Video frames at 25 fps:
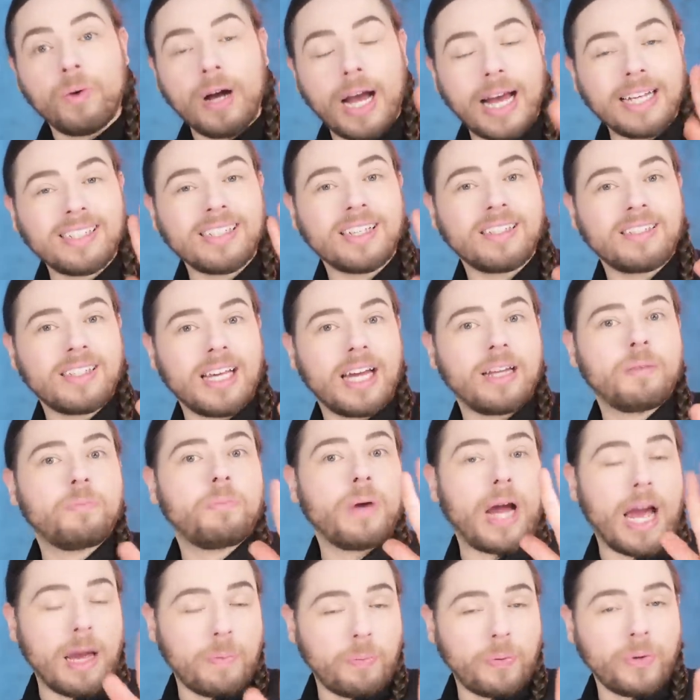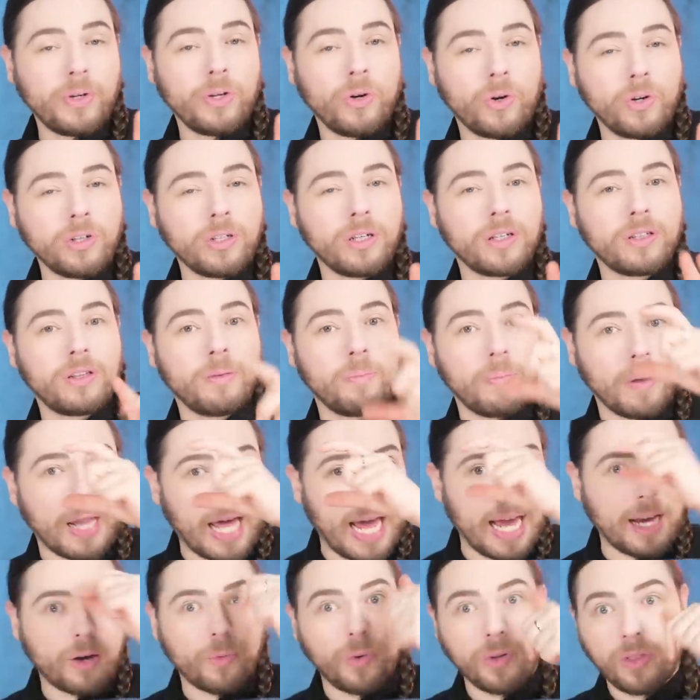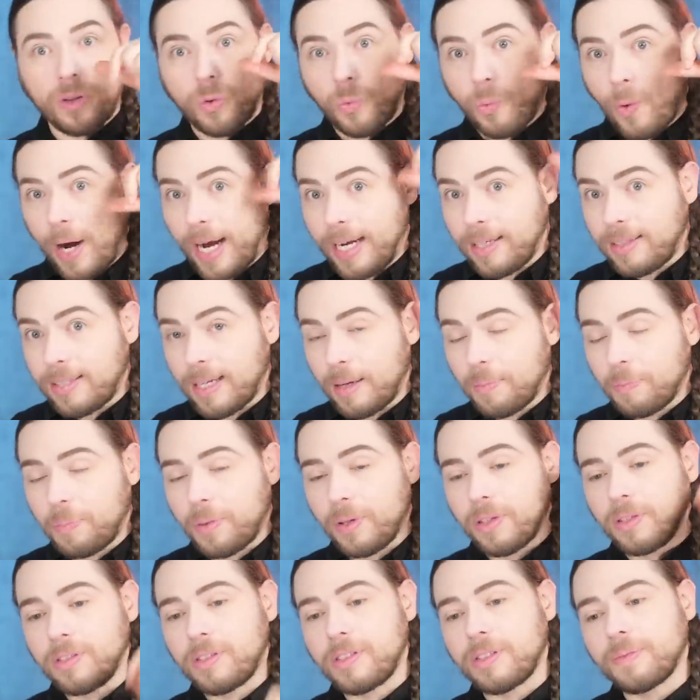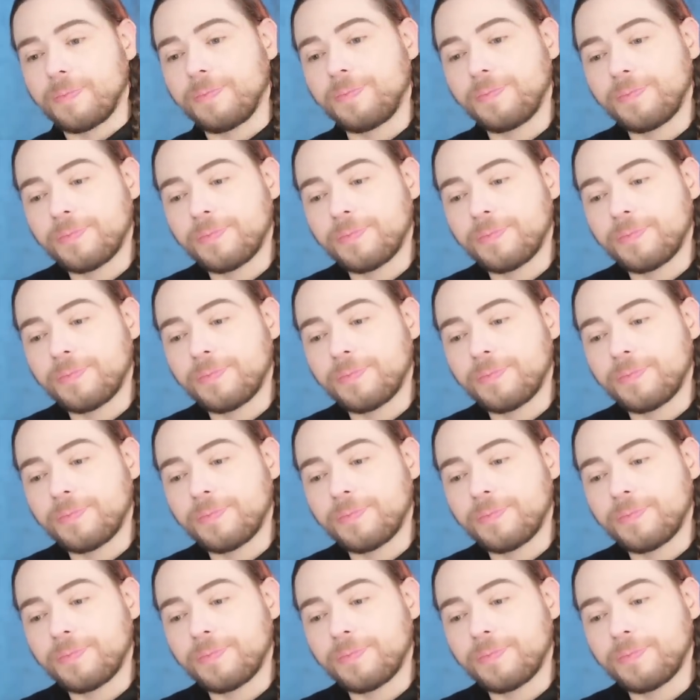As I said, I pre-ordered the black with the white temples.